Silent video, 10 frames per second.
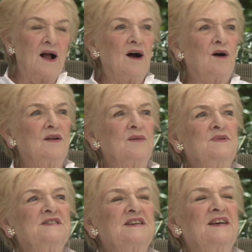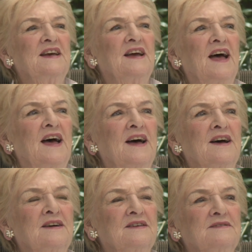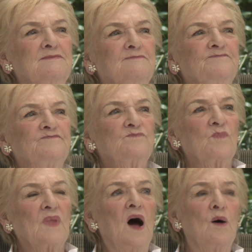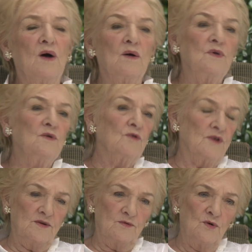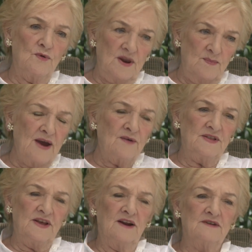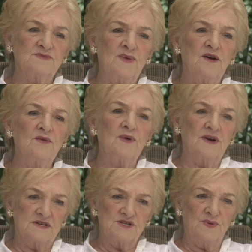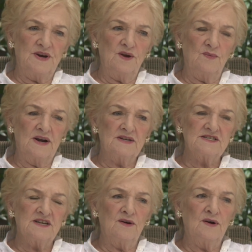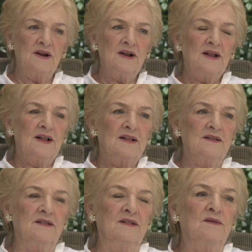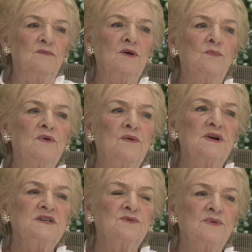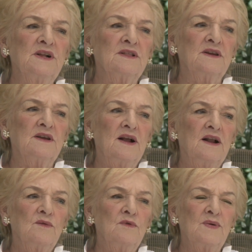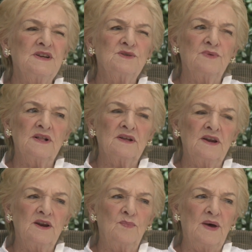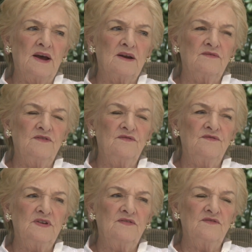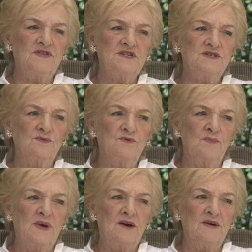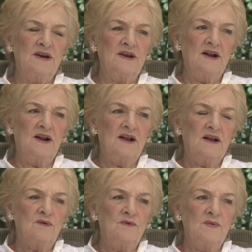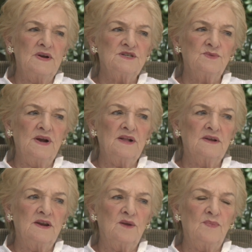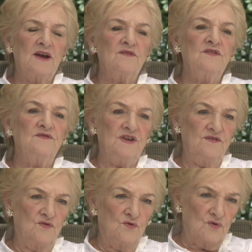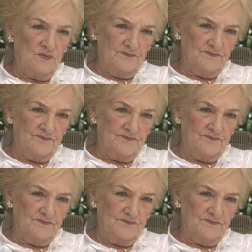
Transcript: Oh, let me see. We were already married then. I was married when I was 21, so we went to England. We went to England in about 52 we were married. We went to England in about 54.